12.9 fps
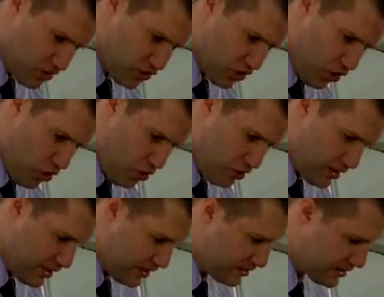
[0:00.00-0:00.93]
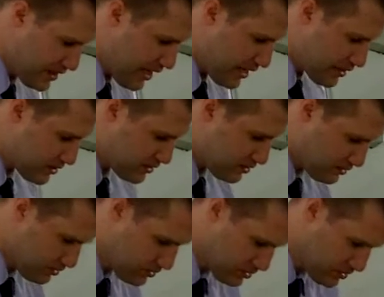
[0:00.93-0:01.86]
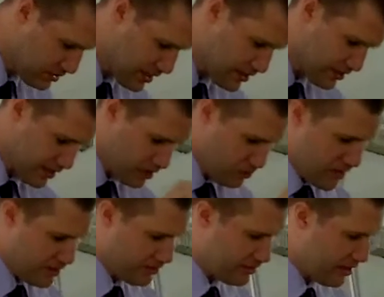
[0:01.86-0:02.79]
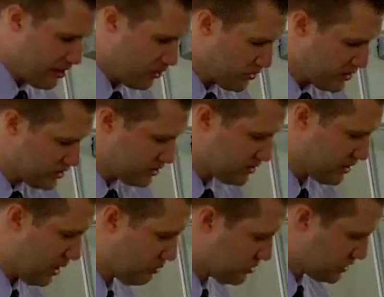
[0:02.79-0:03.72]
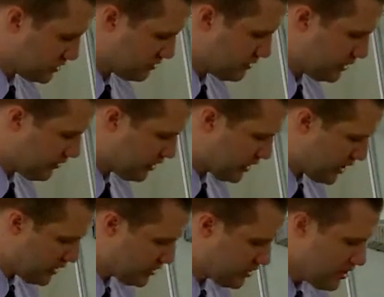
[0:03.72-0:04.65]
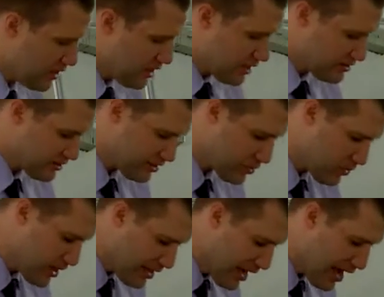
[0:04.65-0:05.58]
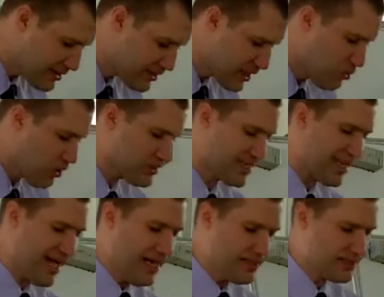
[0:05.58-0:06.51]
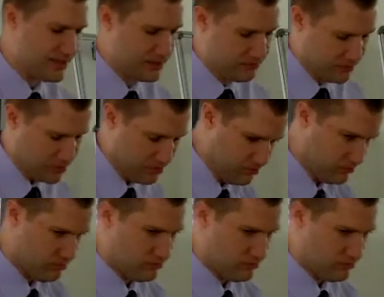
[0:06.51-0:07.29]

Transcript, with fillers: So it says that he went there with his disciples in the middle of the night. It says he went as he was accustomed.